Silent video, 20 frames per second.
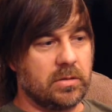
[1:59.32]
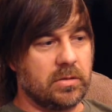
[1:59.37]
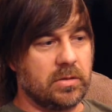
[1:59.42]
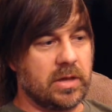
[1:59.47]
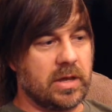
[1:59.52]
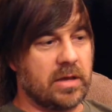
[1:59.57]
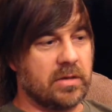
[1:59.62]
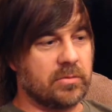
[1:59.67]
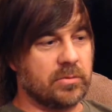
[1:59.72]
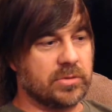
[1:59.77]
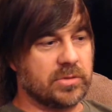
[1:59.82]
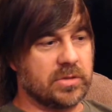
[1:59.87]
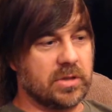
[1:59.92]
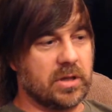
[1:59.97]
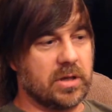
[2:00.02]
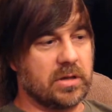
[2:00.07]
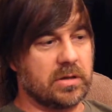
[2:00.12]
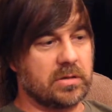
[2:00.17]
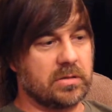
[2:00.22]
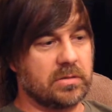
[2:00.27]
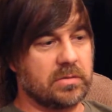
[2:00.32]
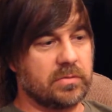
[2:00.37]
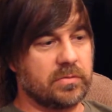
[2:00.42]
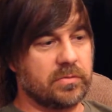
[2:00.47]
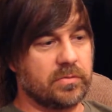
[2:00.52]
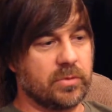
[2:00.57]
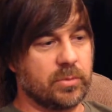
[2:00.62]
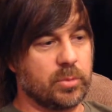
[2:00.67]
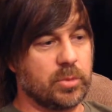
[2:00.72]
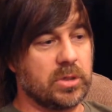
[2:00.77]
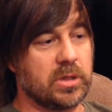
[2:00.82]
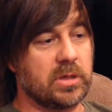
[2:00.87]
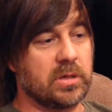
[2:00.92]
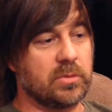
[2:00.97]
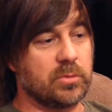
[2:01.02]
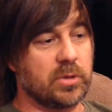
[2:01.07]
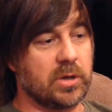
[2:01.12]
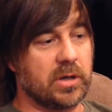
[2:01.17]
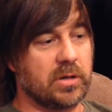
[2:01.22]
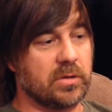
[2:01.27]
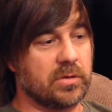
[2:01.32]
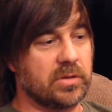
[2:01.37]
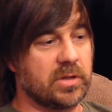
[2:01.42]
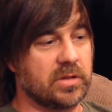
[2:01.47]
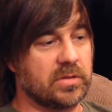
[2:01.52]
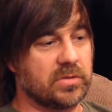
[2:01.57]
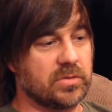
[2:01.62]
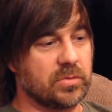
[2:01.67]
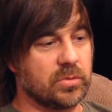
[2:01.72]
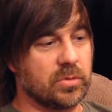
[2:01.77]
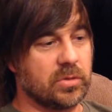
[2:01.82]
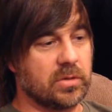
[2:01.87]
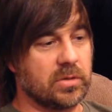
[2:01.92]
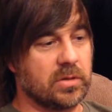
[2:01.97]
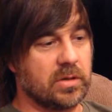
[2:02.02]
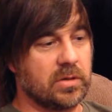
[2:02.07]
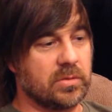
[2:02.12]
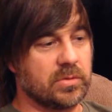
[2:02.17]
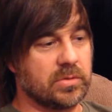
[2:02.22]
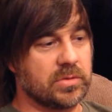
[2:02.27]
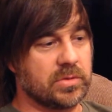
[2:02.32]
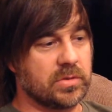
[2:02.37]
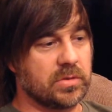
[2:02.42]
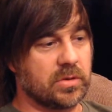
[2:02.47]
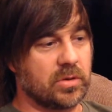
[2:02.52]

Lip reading: that was, like, for me, when I heard that story, that was the